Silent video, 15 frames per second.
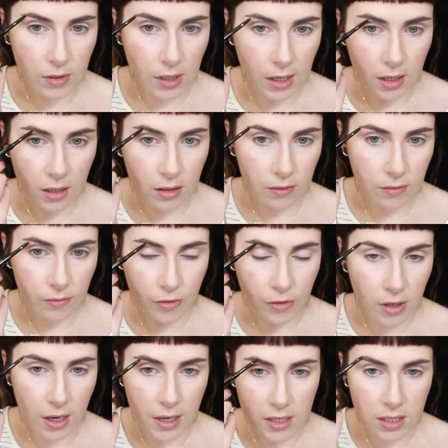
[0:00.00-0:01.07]
like
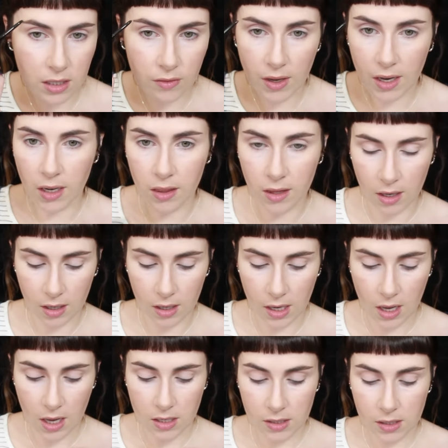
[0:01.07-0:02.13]
variety of anything.
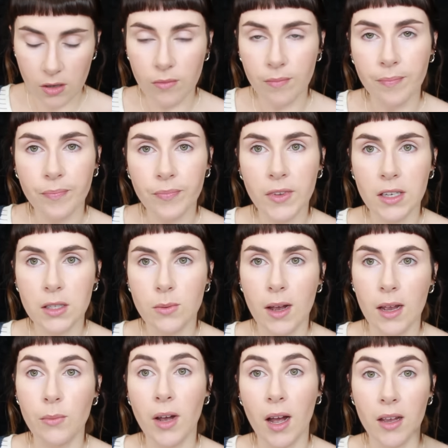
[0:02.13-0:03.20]
So that's
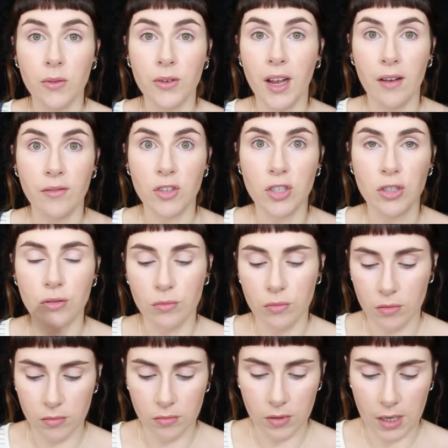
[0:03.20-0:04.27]
why I only have the two,
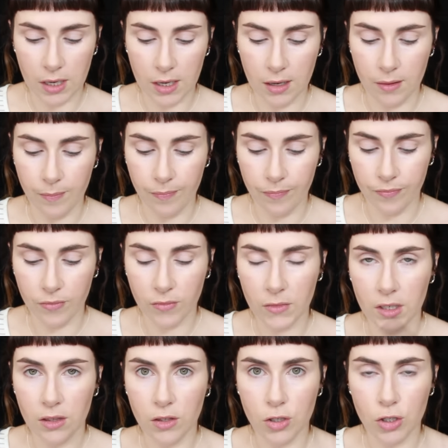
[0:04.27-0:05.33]
um,
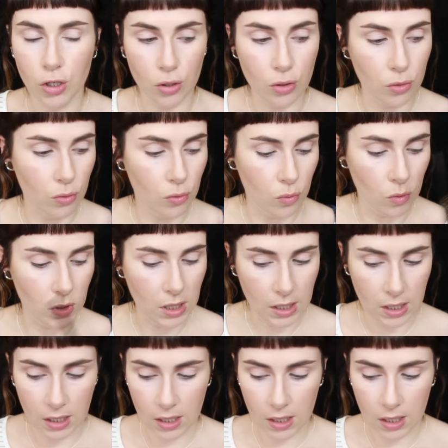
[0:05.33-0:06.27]
the two